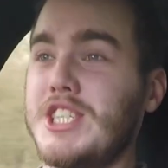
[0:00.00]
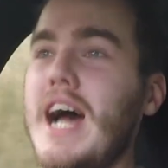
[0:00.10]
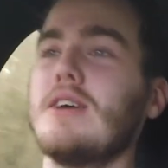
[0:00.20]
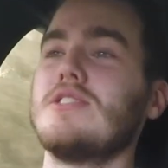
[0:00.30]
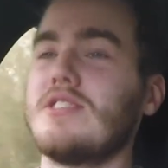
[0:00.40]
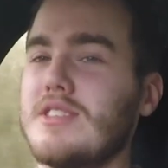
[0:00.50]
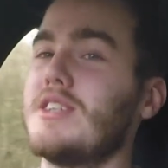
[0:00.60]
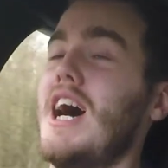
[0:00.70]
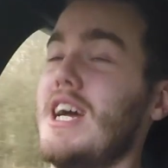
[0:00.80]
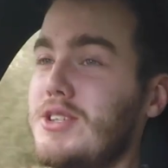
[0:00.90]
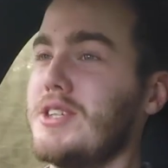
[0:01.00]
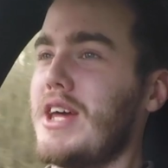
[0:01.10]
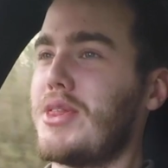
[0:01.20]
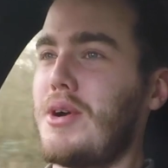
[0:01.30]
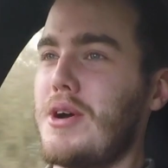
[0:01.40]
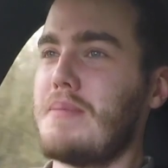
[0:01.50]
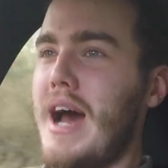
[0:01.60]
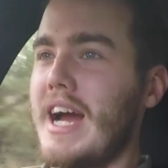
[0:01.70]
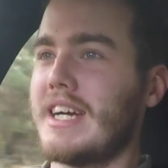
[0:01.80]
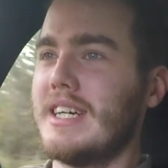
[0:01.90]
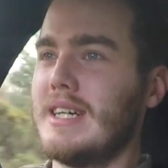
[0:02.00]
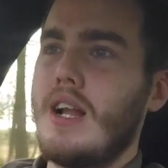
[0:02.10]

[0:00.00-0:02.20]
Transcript: Shouts. I do get thrown back.